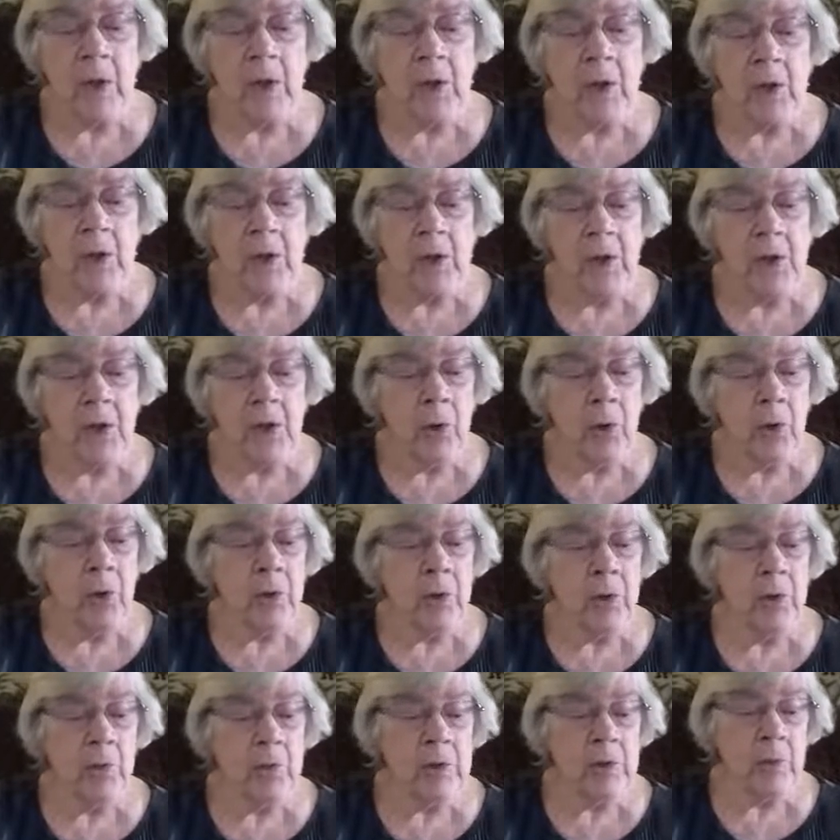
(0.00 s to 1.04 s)
She heard
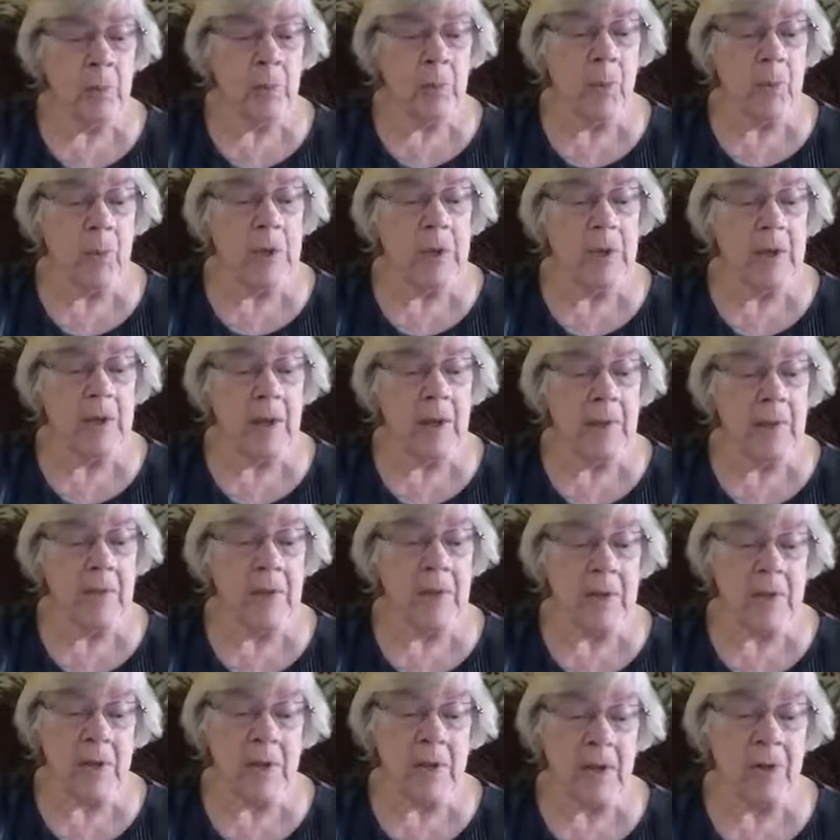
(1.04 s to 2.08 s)
there was a boy's name
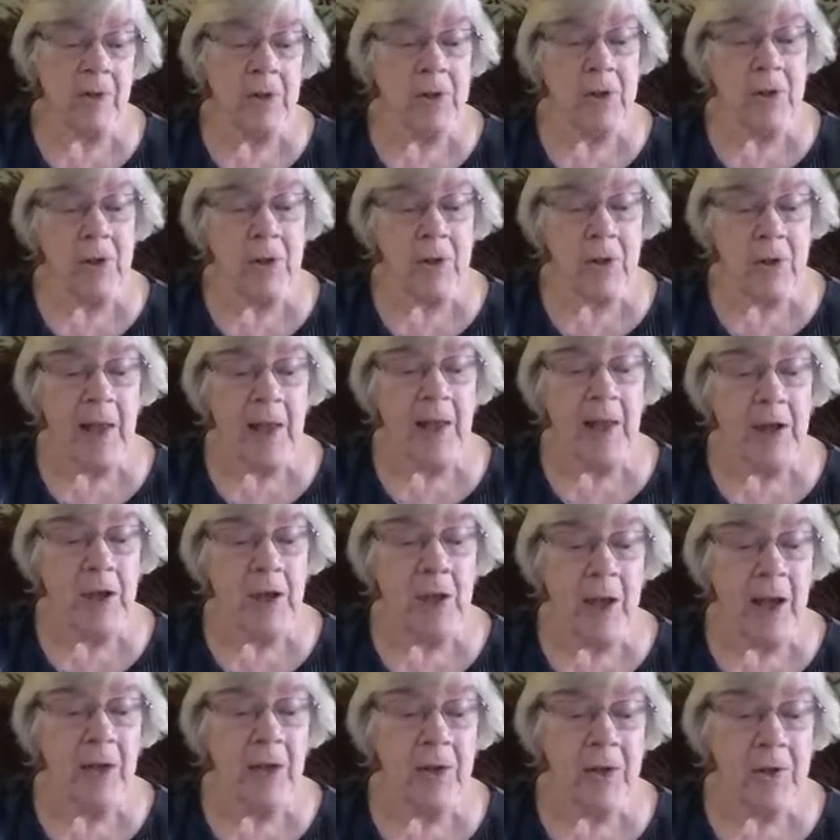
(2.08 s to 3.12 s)
that sounded just like
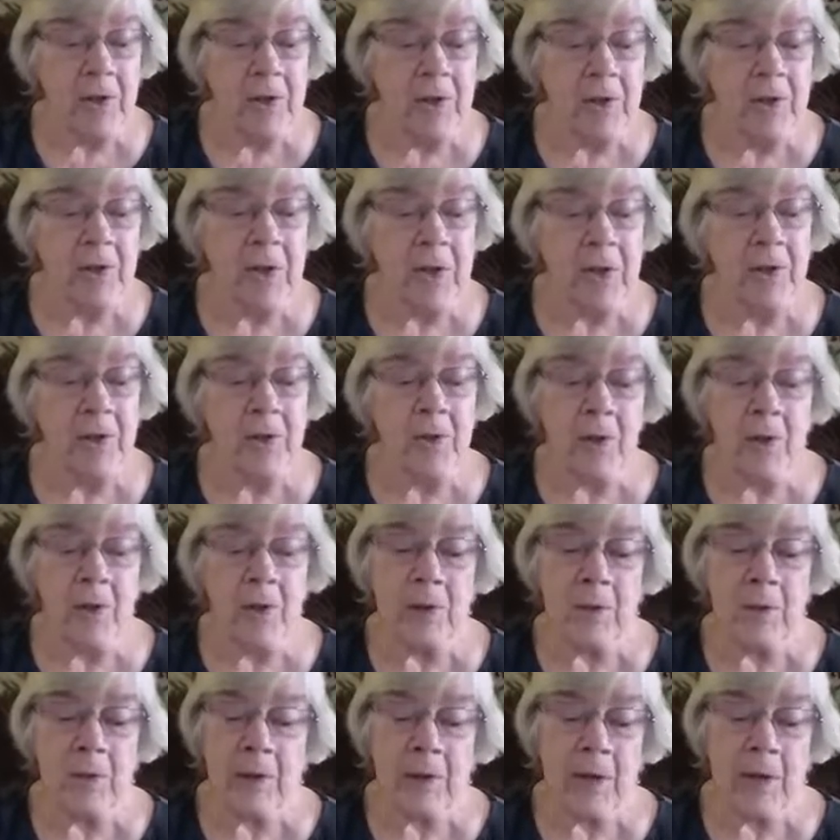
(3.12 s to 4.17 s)
Janus, and so he
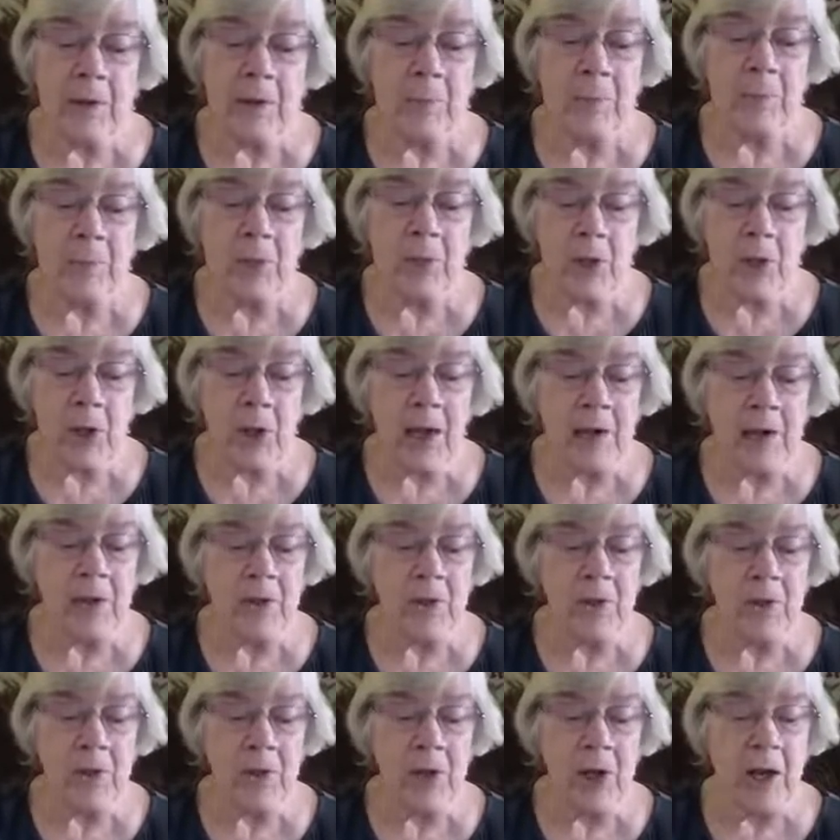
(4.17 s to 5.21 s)
became
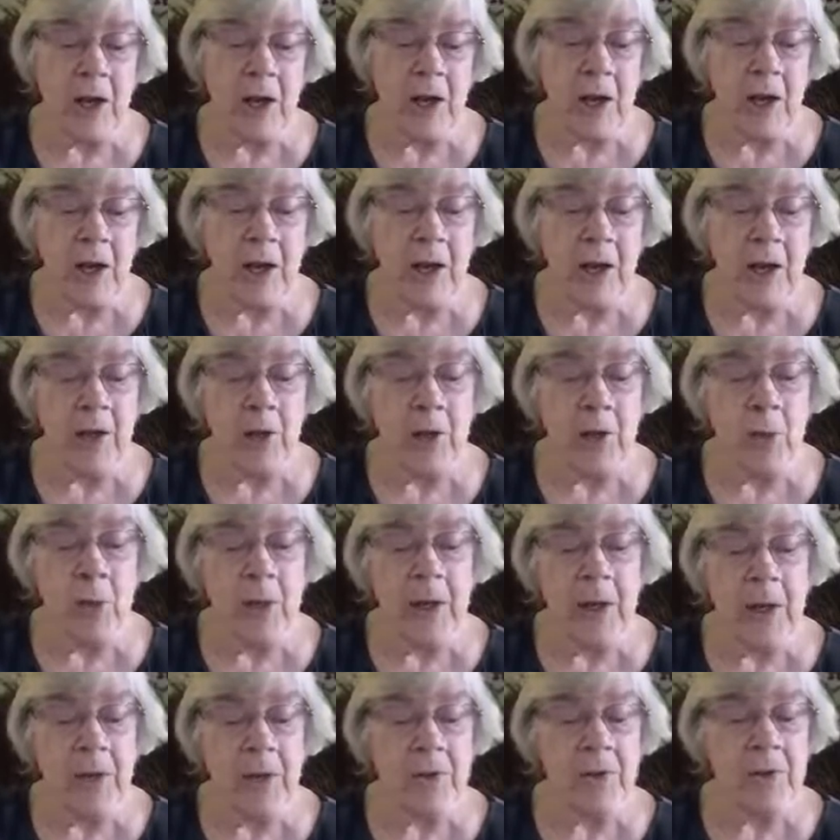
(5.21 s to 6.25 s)
Janus,
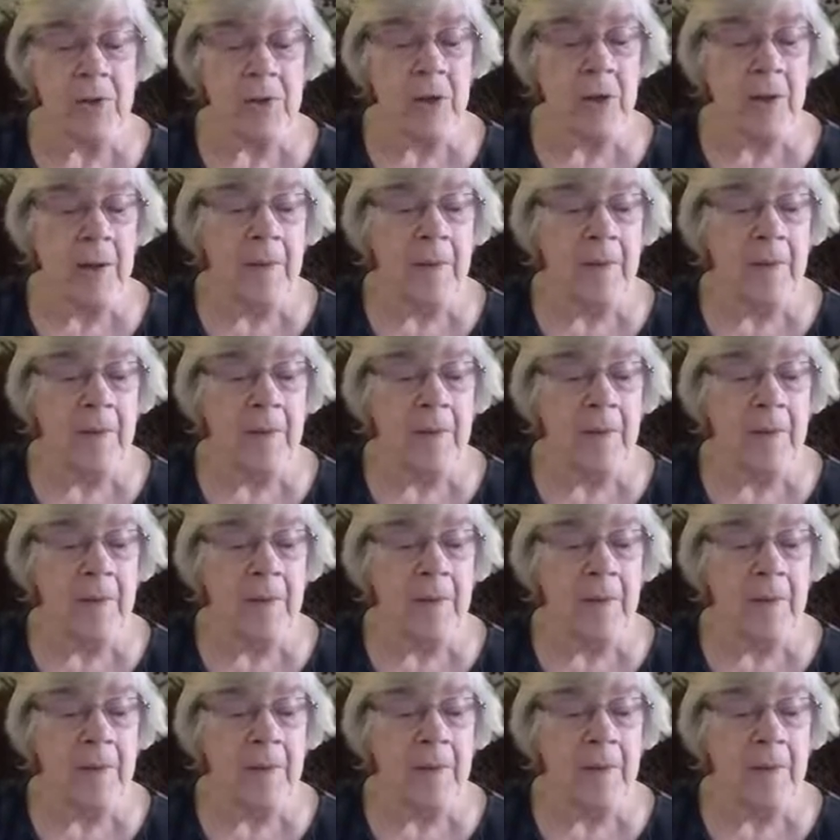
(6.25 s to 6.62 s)
Janus,